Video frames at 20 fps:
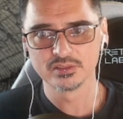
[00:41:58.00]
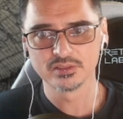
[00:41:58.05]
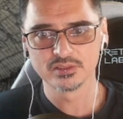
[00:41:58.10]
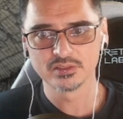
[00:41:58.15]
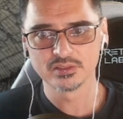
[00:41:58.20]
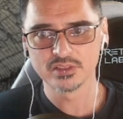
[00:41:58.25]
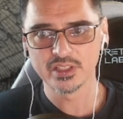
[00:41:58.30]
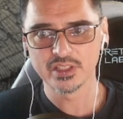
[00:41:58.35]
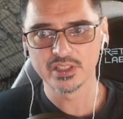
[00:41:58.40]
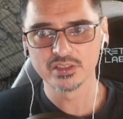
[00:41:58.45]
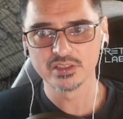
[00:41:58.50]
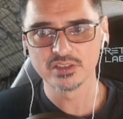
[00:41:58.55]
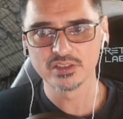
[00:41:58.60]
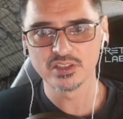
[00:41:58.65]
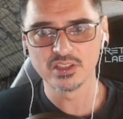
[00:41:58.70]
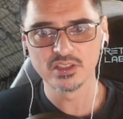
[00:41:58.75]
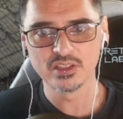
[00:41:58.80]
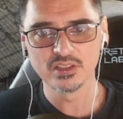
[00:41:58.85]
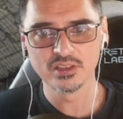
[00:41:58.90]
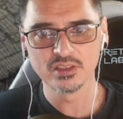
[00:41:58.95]

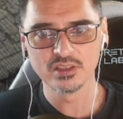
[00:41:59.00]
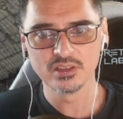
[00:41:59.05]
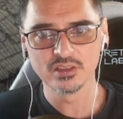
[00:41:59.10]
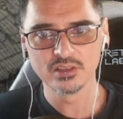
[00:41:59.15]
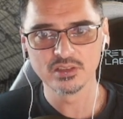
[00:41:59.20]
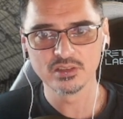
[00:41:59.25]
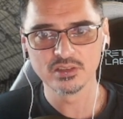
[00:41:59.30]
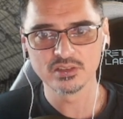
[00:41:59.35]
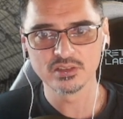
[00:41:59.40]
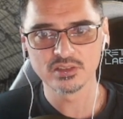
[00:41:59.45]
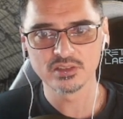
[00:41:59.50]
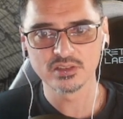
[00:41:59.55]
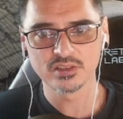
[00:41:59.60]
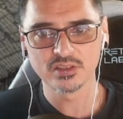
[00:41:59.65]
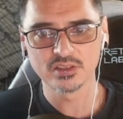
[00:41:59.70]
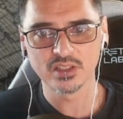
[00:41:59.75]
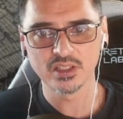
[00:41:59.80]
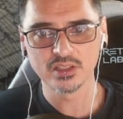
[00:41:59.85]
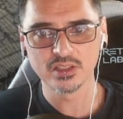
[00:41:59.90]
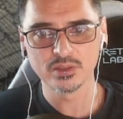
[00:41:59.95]
Talent, gear,
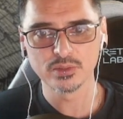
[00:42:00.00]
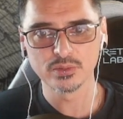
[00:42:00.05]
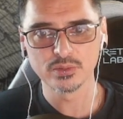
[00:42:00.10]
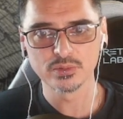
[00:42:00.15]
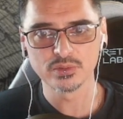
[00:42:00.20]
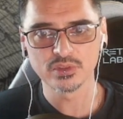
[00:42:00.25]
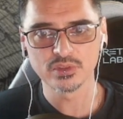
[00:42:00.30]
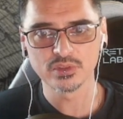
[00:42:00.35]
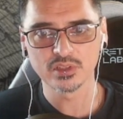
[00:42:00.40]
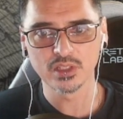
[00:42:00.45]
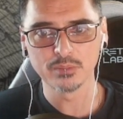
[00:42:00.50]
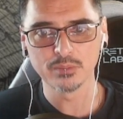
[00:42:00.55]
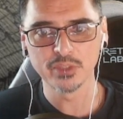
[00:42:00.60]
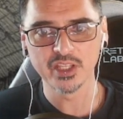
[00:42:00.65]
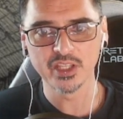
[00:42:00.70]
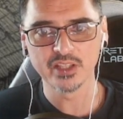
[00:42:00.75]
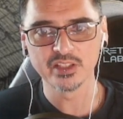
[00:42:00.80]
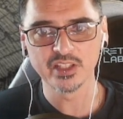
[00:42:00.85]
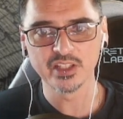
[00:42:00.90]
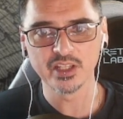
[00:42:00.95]
scales, club of
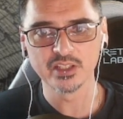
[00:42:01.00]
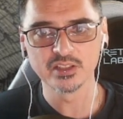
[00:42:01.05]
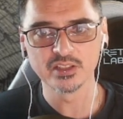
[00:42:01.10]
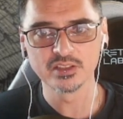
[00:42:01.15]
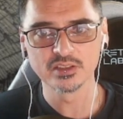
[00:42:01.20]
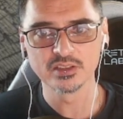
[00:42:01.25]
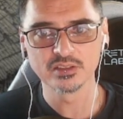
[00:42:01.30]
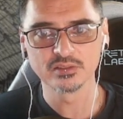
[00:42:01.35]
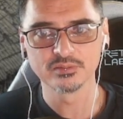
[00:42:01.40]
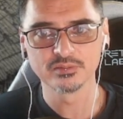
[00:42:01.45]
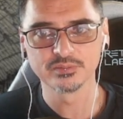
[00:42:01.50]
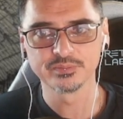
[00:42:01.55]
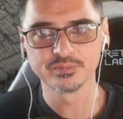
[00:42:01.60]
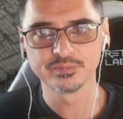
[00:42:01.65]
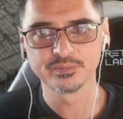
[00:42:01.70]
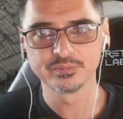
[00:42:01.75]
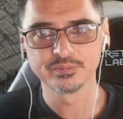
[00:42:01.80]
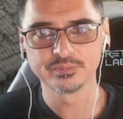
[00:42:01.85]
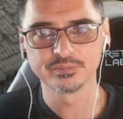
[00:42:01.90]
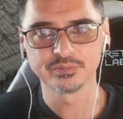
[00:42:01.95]
the alligator,
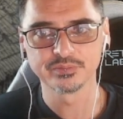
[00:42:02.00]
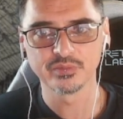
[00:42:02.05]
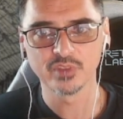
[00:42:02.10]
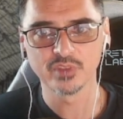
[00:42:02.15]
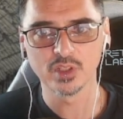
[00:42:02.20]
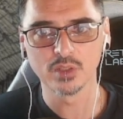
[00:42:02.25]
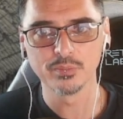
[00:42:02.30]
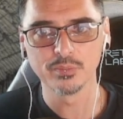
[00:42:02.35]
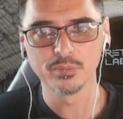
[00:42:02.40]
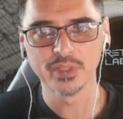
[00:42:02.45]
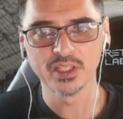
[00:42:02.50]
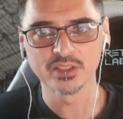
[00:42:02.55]
combat.